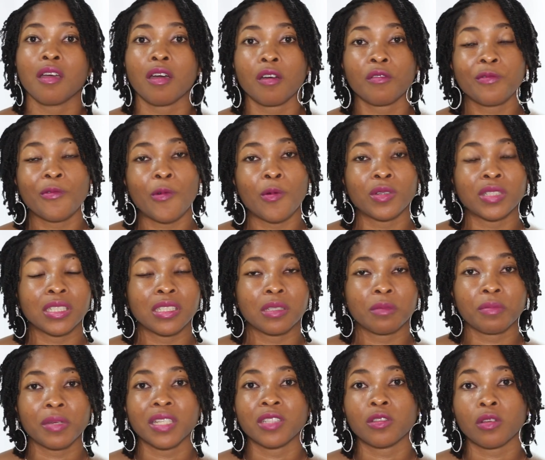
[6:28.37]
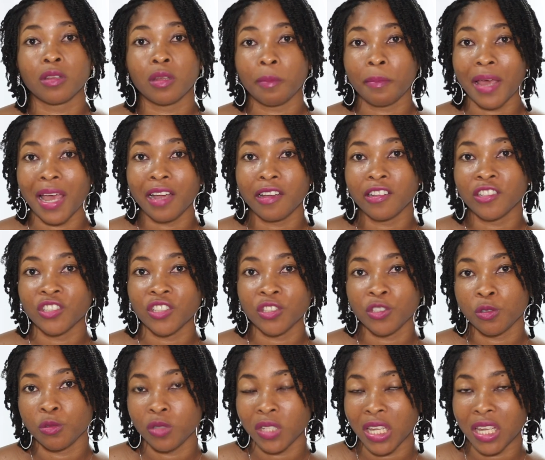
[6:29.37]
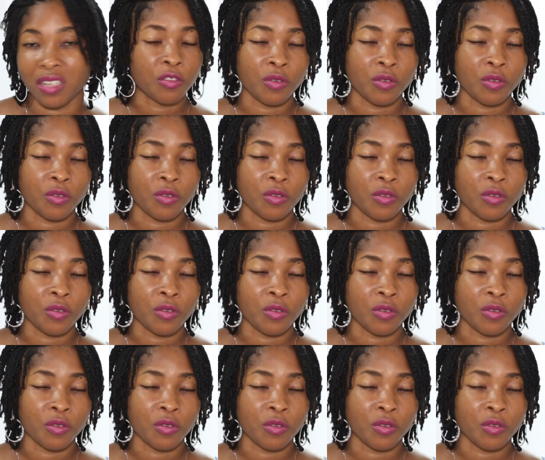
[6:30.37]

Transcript: Of course, it depends on the package that you take.